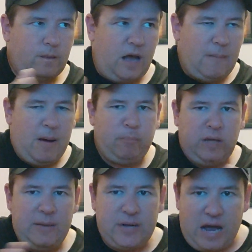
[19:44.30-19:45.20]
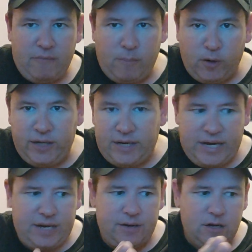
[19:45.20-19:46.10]
I'm not blaming everybody
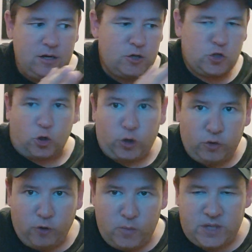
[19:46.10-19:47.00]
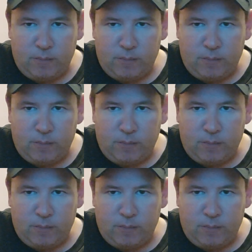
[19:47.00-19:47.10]
in certain groups.